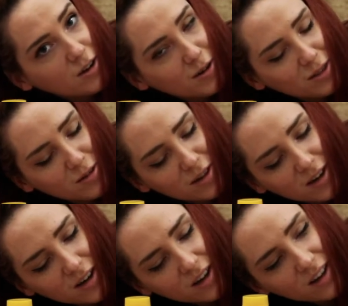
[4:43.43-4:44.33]
going through the
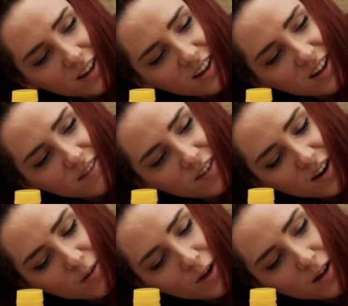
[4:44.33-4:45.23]
honey
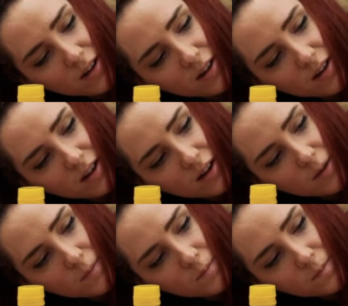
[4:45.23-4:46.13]
very well.
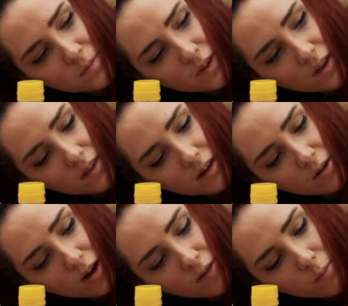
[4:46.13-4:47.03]
Then
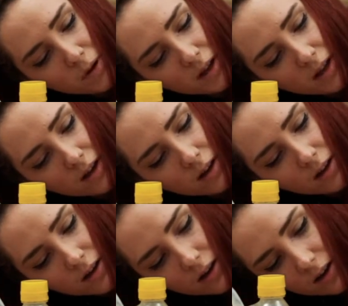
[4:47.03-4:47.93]
you have a bead,
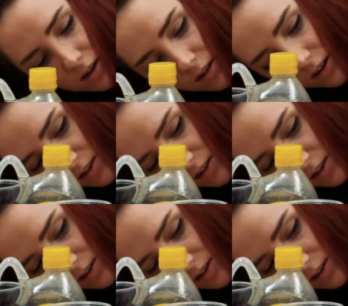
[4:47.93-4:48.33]
and it's going